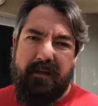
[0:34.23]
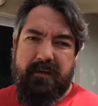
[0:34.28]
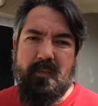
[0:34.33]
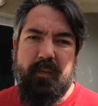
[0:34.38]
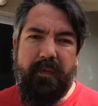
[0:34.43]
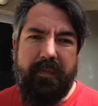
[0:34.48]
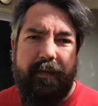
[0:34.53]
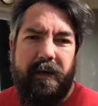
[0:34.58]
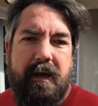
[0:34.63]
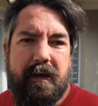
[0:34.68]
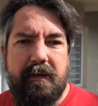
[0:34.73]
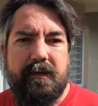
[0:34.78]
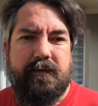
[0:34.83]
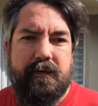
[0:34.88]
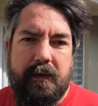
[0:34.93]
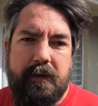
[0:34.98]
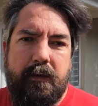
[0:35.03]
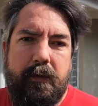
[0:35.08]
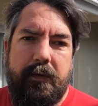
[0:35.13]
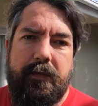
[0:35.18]
one thing I
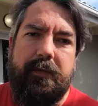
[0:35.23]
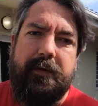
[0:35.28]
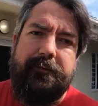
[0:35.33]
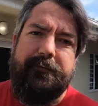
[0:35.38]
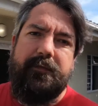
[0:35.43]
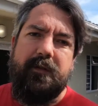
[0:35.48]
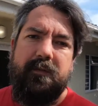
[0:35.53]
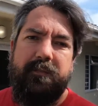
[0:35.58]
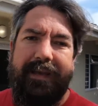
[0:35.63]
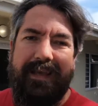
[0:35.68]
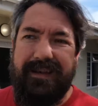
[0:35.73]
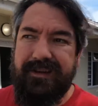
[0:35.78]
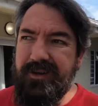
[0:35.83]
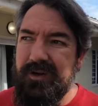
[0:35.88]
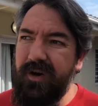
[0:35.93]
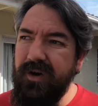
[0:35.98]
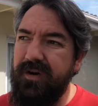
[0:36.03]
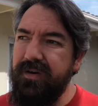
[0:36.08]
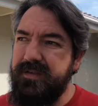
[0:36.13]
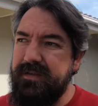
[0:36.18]
struggle with, I film in
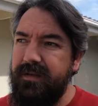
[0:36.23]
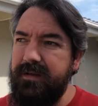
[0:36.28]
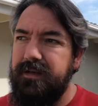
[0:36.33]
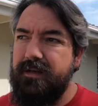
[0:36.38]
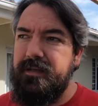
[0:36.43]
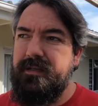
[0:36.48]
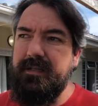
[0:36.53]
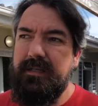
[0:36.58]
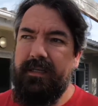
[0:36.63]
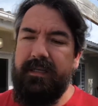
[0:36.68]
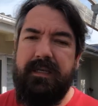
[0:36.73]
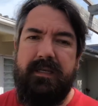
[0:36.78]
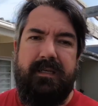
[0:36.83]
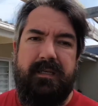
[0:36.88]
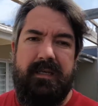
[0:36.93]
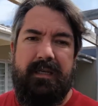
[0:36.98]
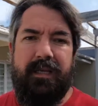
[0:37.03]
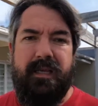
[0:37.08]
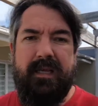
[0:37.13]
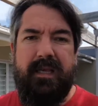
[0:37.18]
cars a lot
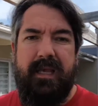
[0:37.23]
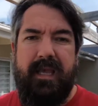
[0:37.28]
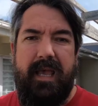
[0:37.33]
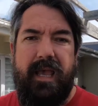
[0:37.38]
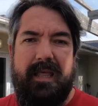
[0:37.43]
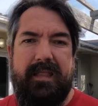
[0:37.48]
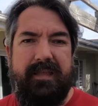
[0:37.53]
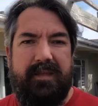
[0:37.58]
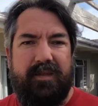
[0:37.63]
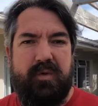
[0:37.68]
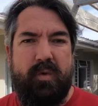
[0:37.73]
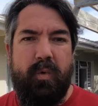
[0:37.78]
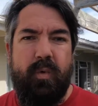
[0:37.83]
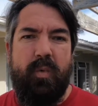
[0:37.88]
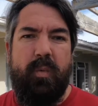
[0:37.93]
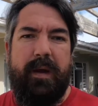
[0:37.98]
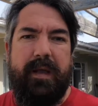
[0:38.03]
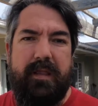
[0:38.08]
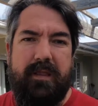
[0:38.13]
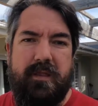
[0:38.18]
and there's always